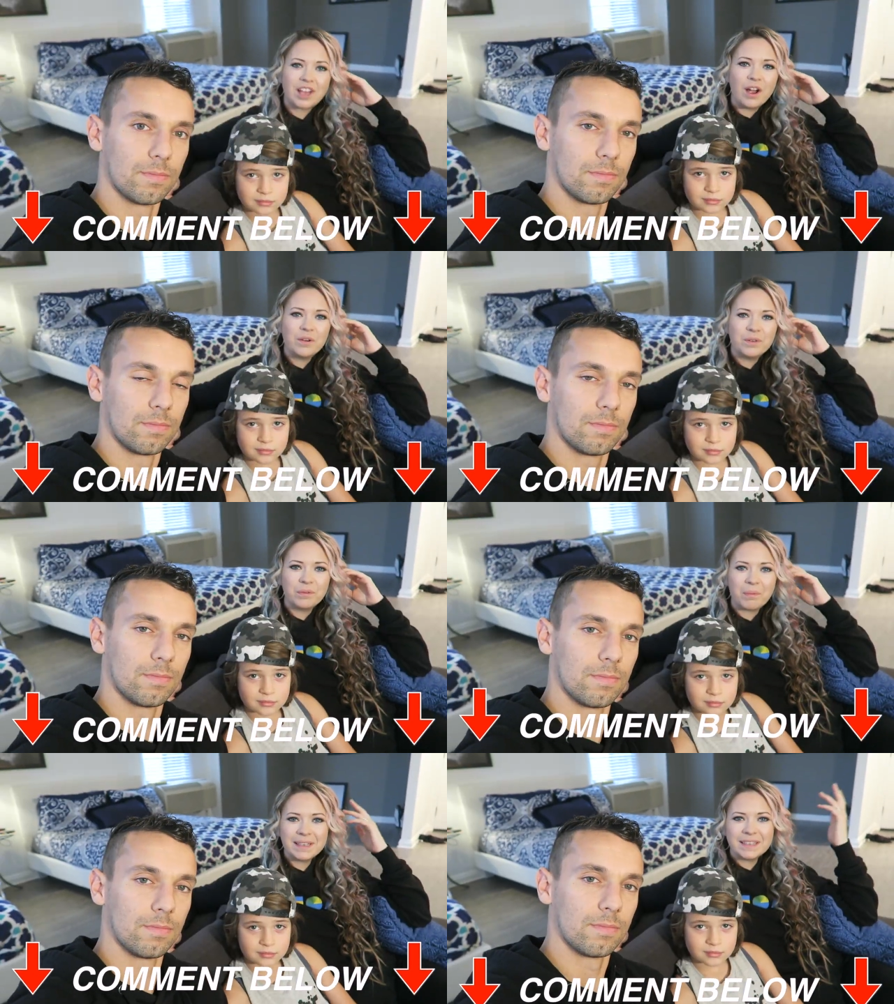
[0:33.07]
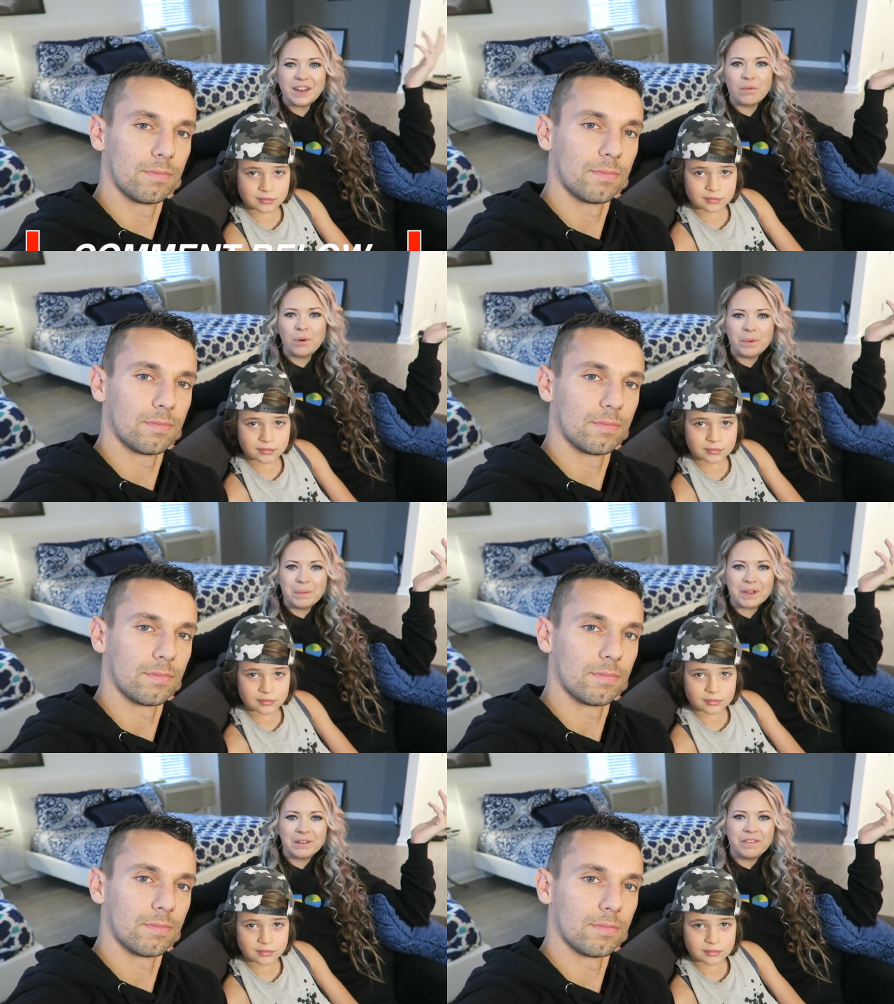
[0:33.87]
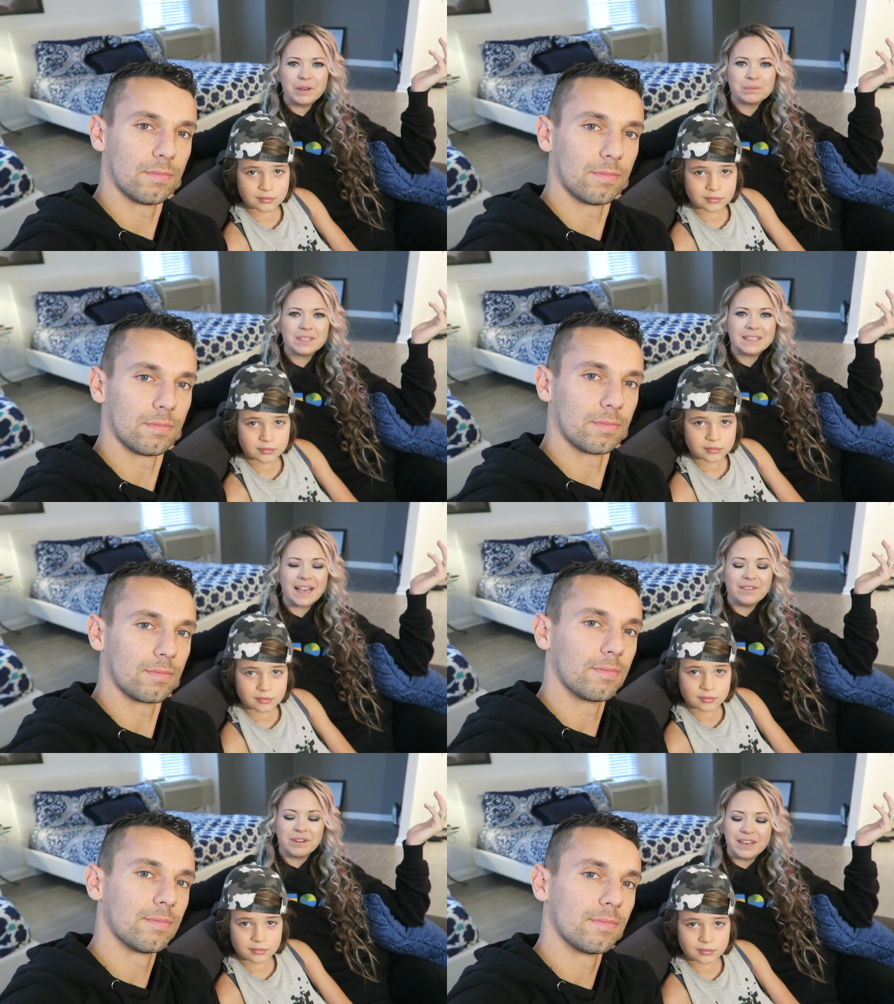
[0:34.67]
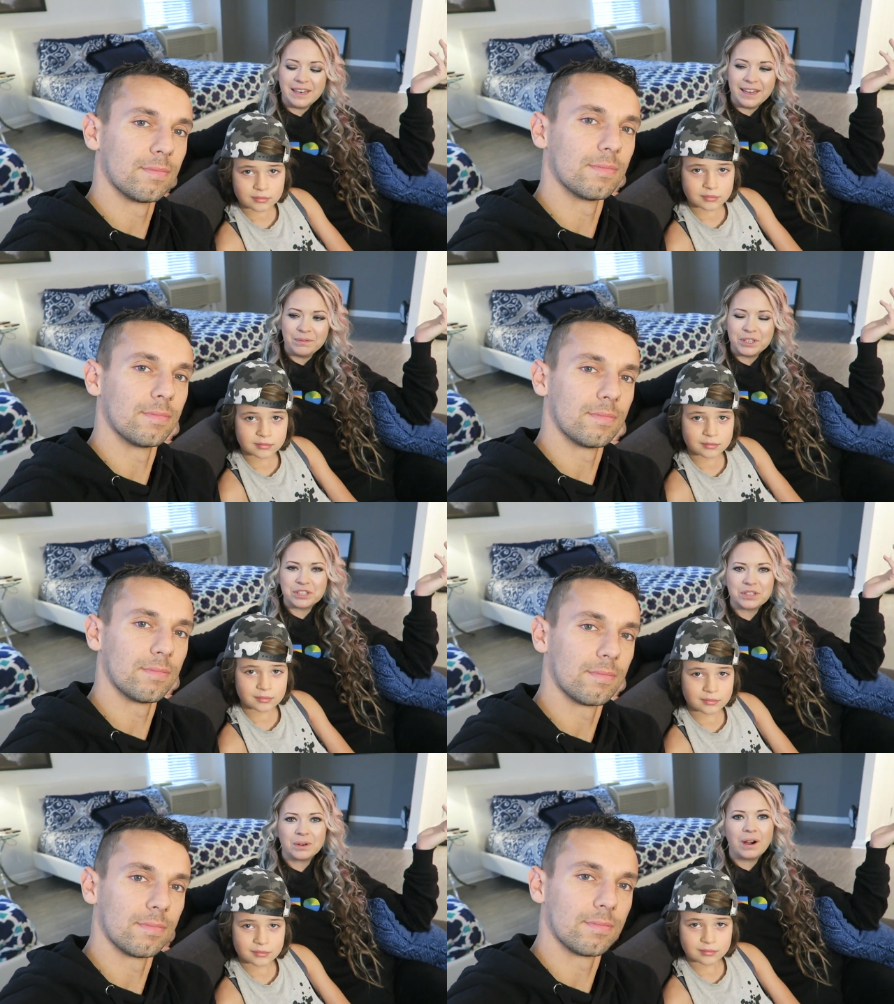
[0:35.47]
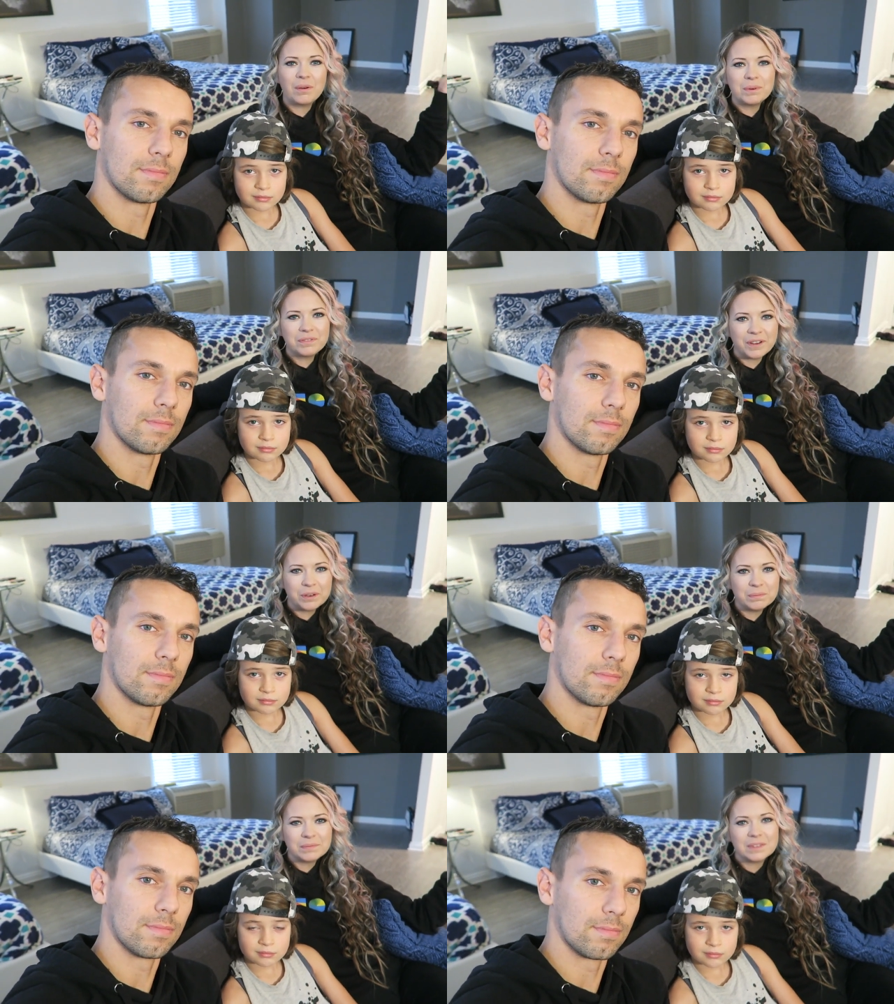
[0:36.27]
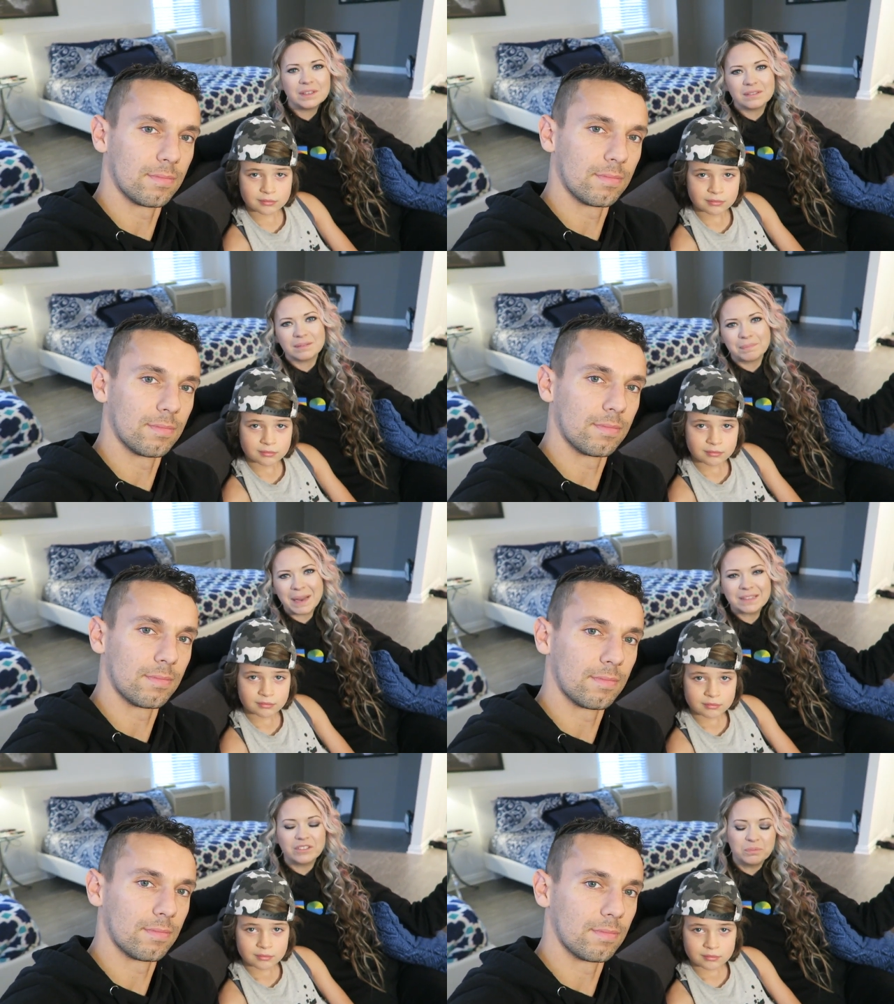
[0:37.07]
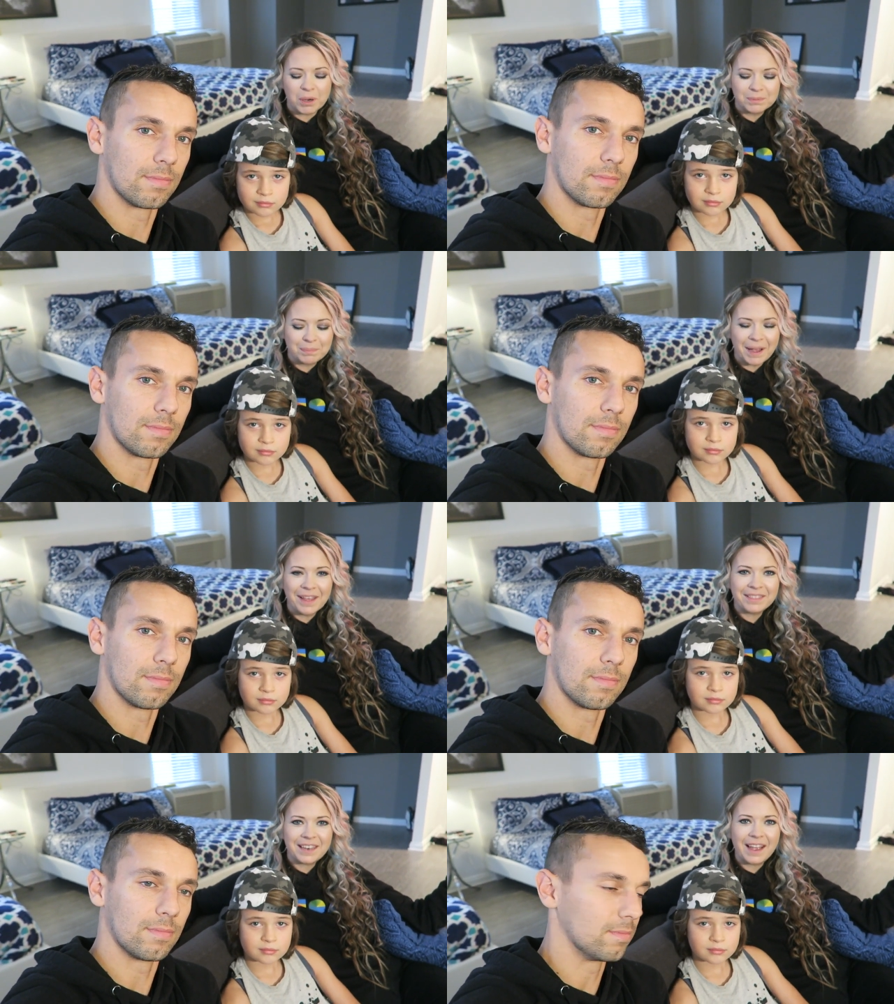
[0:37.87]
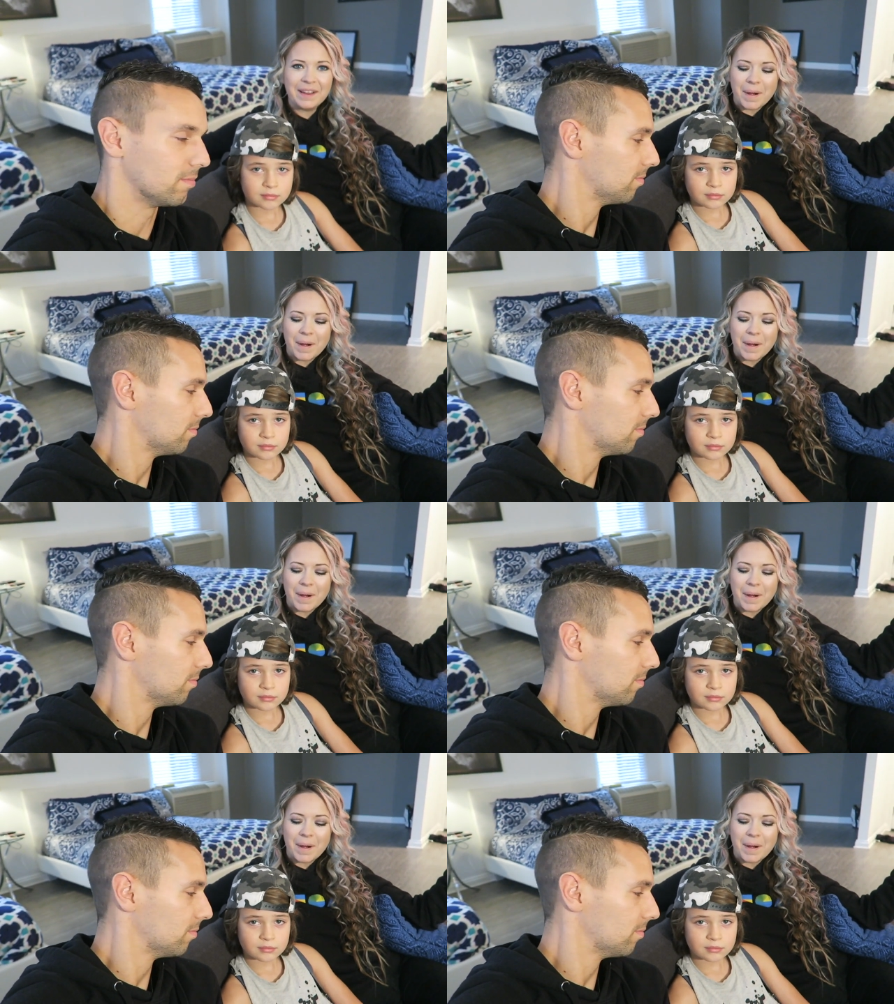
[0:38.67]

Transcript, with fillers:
Speaker 1: So, we didn't know what we were going to film today, really. We just thought, oh, we'll film bits of Bob's birthday.